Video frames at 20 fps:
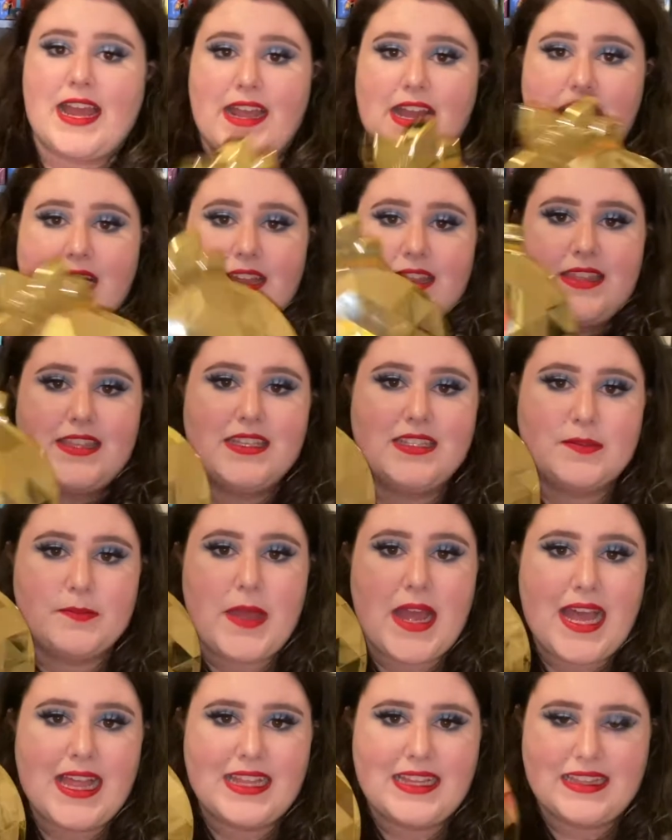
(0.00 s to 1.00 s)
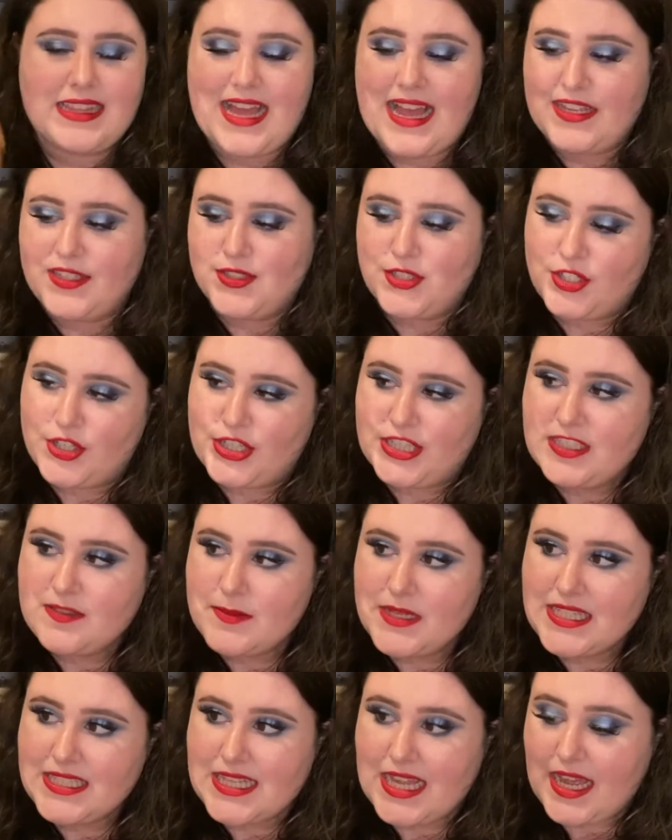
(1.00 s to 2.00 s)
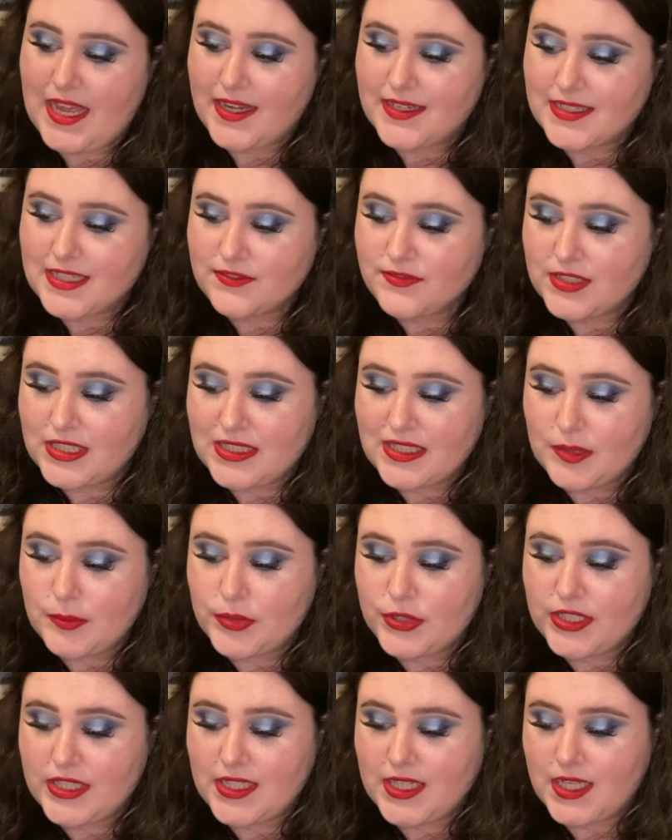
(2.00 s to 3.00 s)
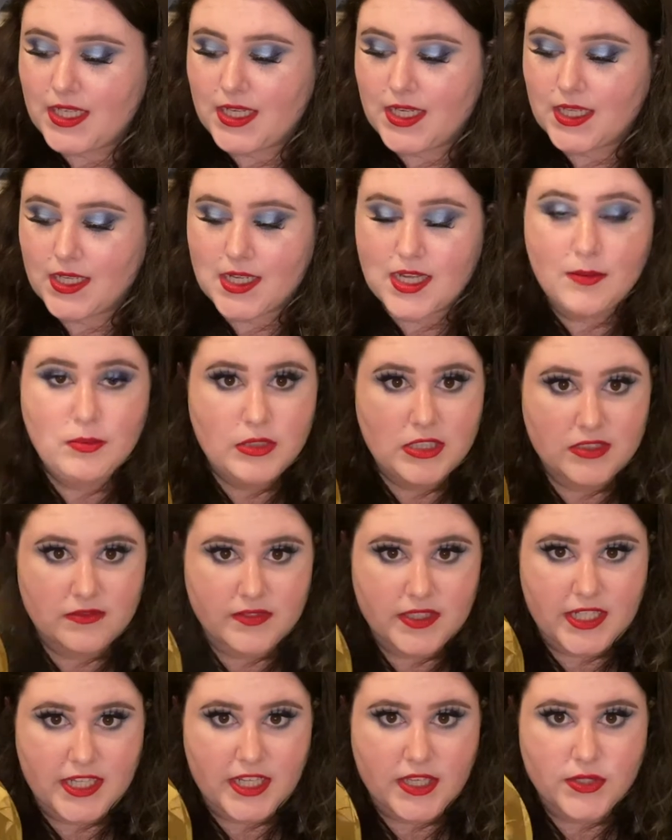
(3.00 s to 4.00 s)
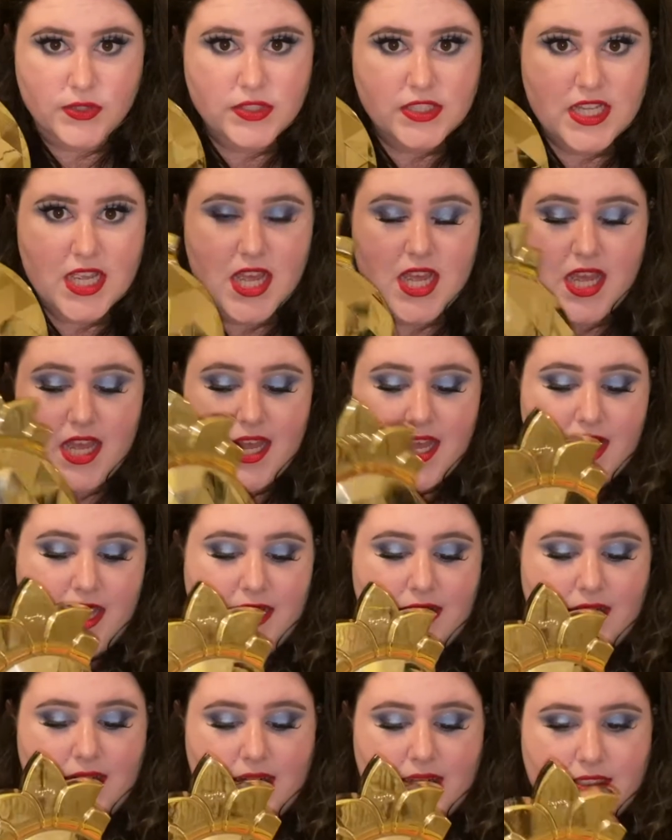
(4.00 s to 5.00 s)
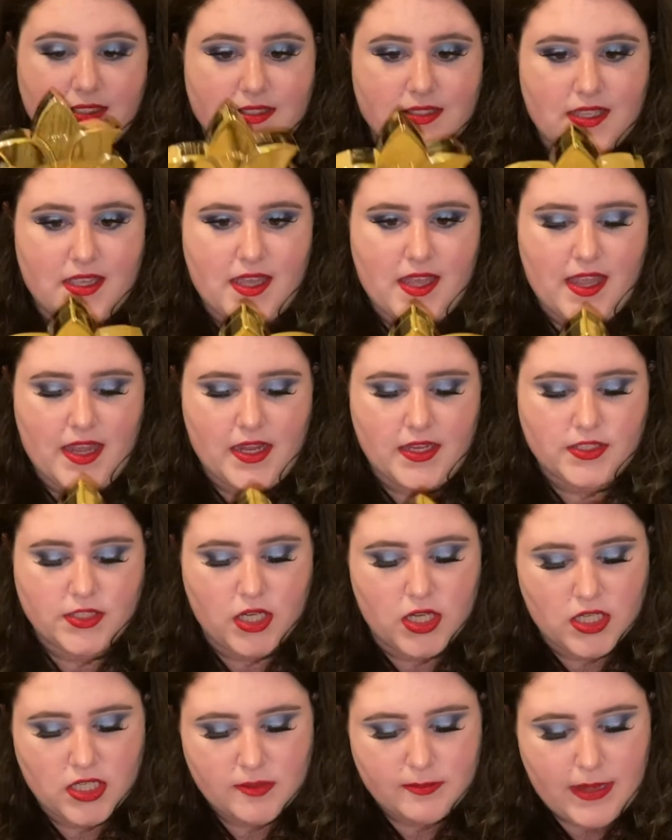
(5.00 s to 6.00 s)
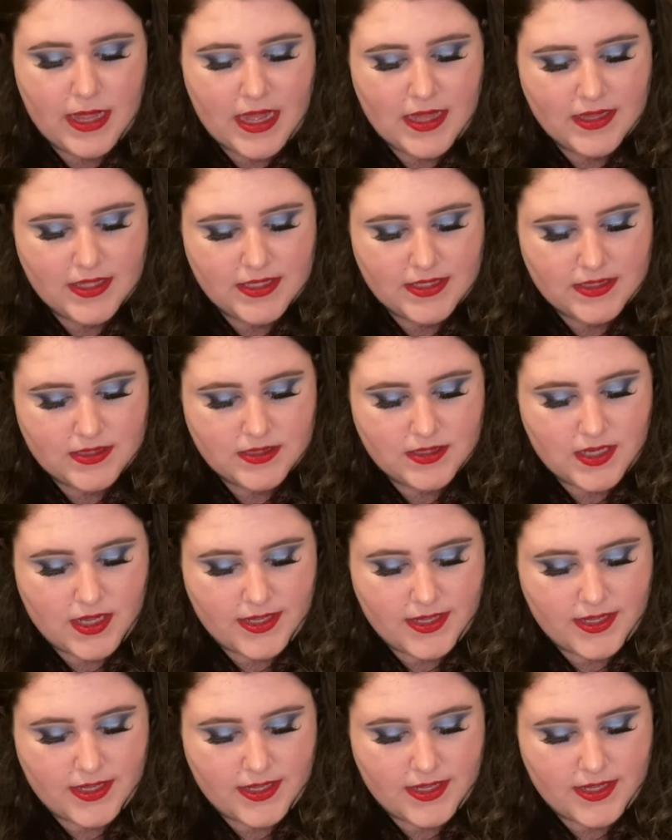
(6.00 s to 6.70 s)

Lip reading: got this palette last Christmas. I definitely put it in a couple of videos, and it is a Tarte palette.